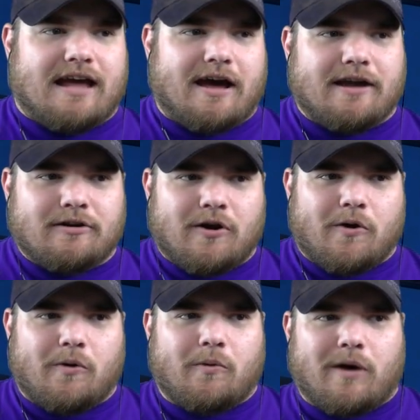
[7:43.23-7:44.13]
Now, I don't
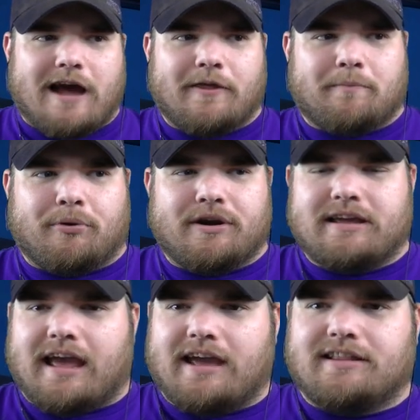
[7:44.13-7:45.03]
know why they're
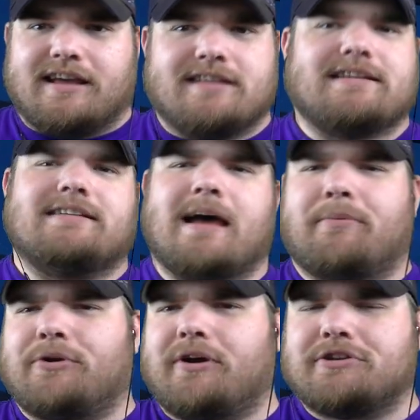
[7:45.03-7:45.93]
putting aliens on
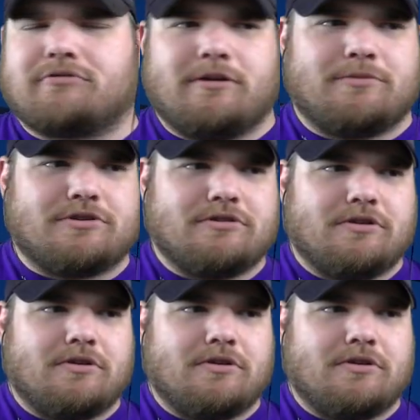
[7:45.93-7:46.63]
top of their ice creams